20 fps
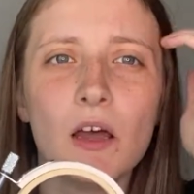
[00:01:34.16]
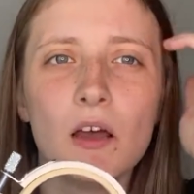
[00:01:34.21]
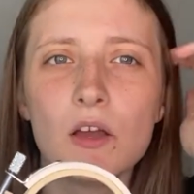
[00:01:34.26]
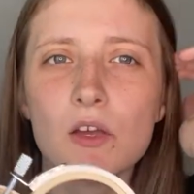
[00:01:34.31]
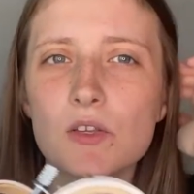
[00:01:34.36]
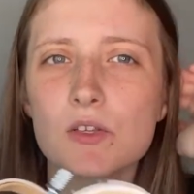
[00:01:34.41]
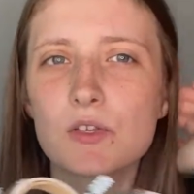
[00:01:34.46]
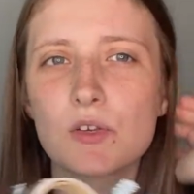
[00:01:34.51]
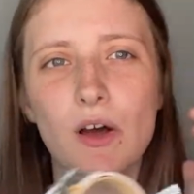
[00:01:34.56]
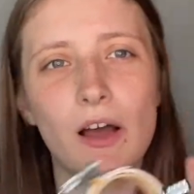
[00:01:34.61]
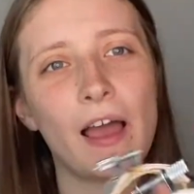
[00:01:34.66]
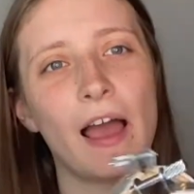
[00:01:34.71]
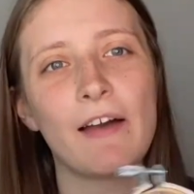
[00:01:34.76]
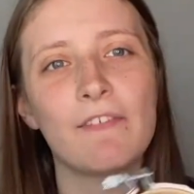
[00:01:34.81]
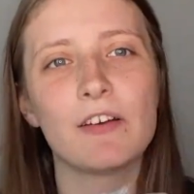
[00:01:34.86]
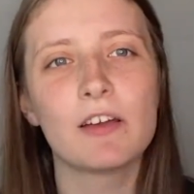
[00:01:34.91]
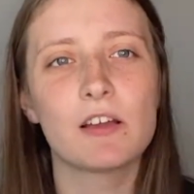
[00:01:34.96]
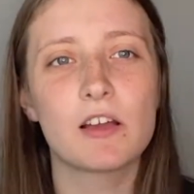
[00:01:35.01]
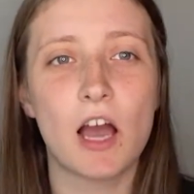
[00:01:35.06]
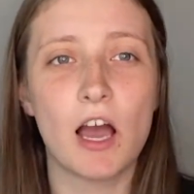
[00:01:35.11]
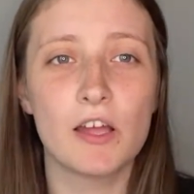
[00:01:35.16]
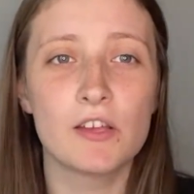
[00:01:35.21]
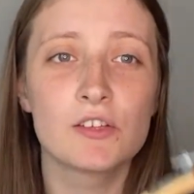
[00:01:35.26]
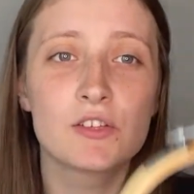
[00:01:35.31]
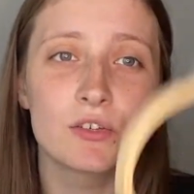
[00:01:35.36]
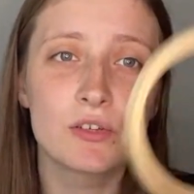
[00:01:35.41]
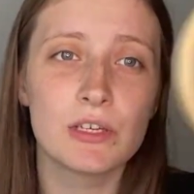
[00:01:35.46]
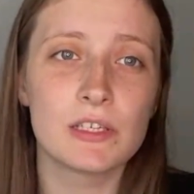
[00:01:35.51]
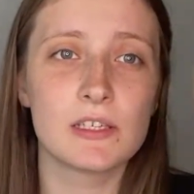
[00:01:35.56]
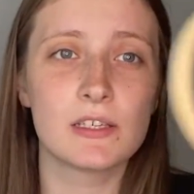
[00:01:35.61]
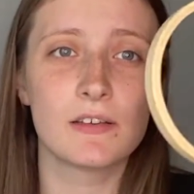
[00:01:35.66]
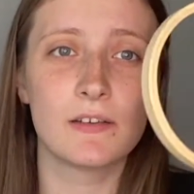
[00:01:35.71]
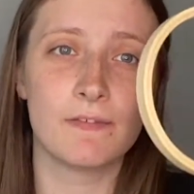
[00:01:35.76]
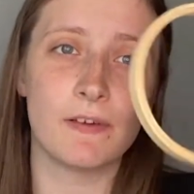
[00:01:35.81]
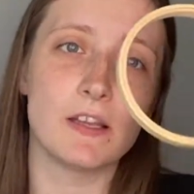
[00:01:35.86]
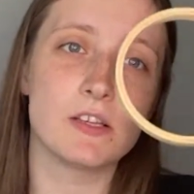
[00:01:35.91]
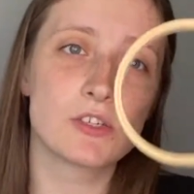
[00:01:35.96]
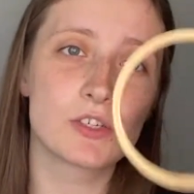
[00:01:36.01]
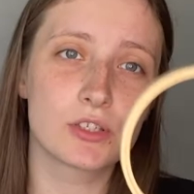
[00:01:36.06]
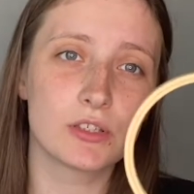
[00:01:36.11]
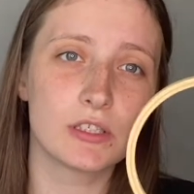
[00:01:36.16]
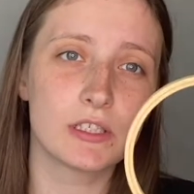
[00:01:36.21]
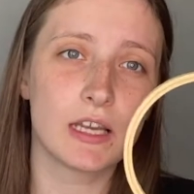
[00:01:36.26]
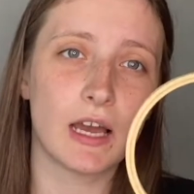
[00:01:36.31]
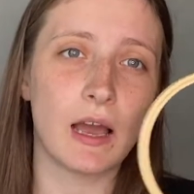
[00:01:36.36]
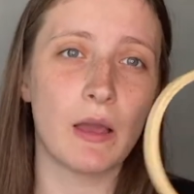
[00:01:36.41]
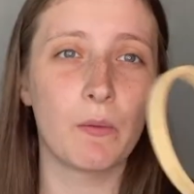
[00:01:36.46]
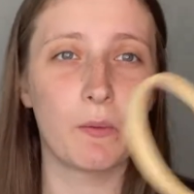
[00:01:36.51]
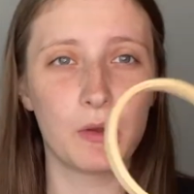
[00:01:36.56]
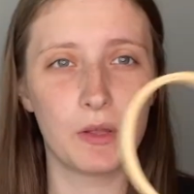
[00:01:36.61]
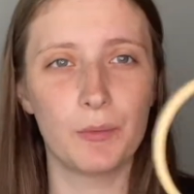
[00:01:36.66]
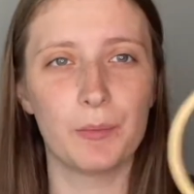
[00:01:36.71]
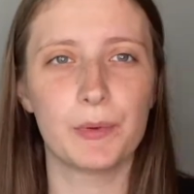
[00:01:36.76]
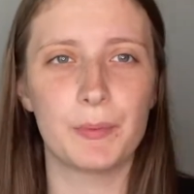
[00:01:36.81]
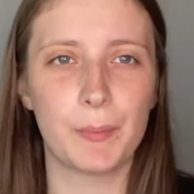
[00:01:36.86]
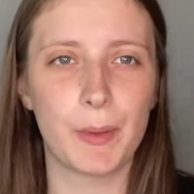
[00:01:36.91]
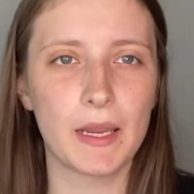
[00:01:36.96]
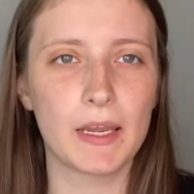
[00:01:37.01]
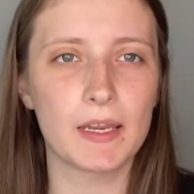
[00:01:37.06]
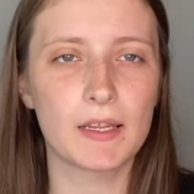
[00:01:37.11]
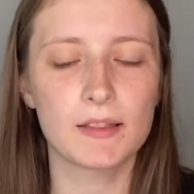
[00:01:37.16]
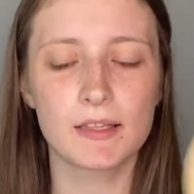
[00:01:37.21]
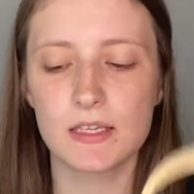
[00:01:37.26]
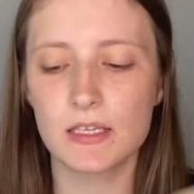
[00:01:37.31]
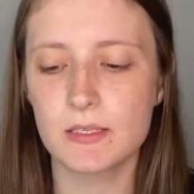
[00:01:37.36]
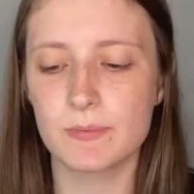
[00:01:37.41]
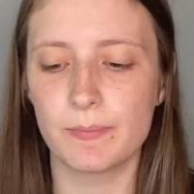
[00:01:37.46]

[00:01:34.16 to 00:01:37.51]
So I haven't gotten to it. Eventually I will be painting this,